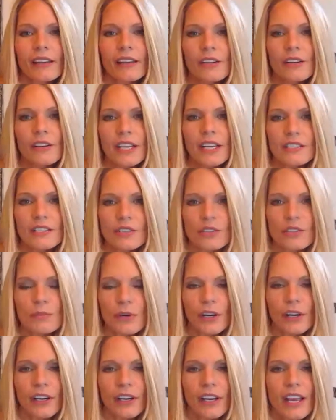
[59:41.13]
All right,
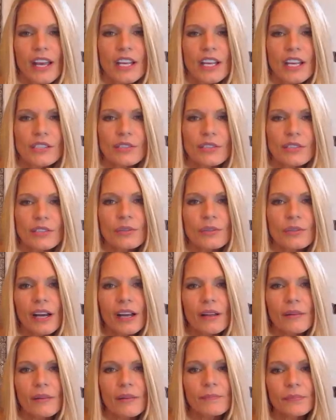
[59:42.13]
super. So
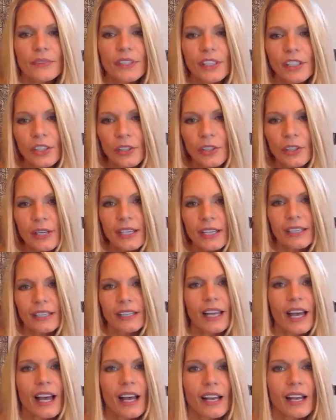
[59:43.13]
you know what?
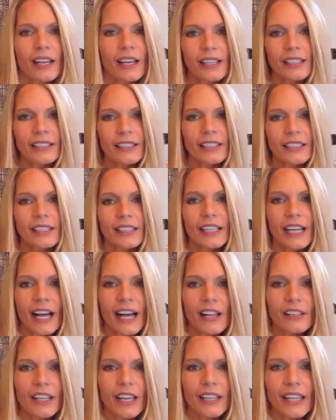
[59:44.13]

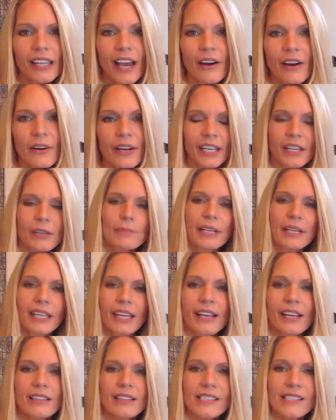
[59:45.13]
I'll allow
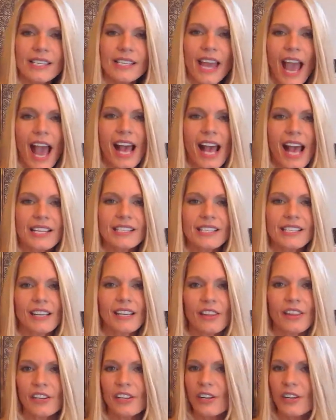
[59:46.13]
anybody else to ask
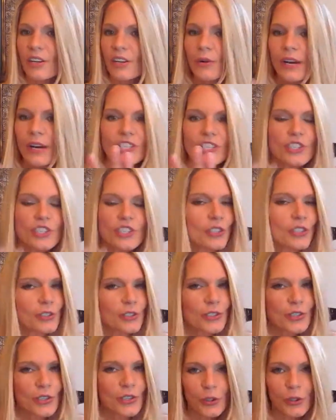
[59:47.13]
another question
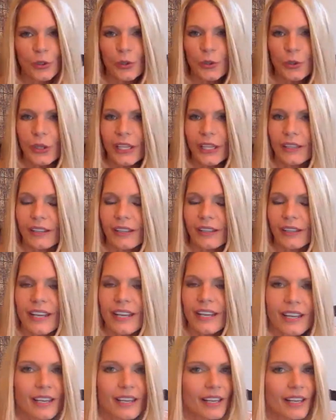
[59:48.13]
or two. And
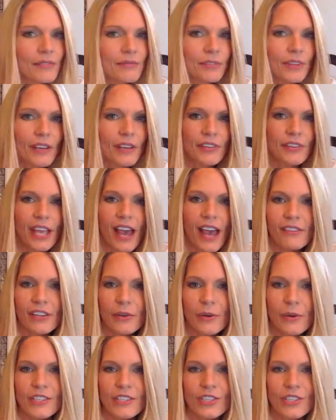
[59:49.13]
if you have
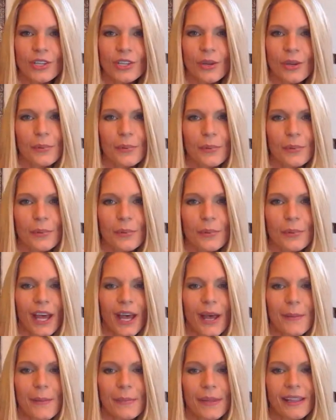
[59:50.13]
a question, put it
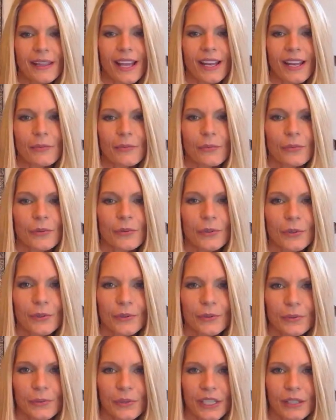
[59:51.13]
up, and then
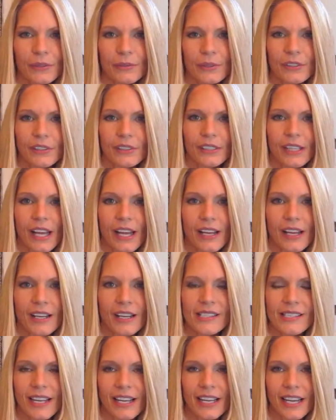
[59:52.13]
we will
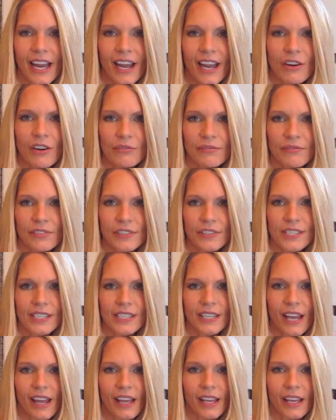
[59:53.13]
sign out for
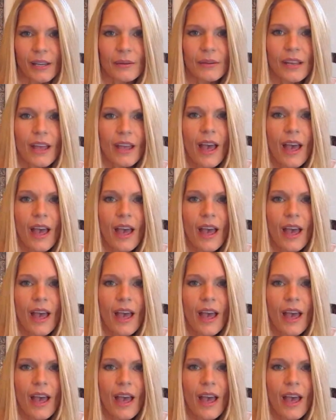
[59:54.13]
tonight.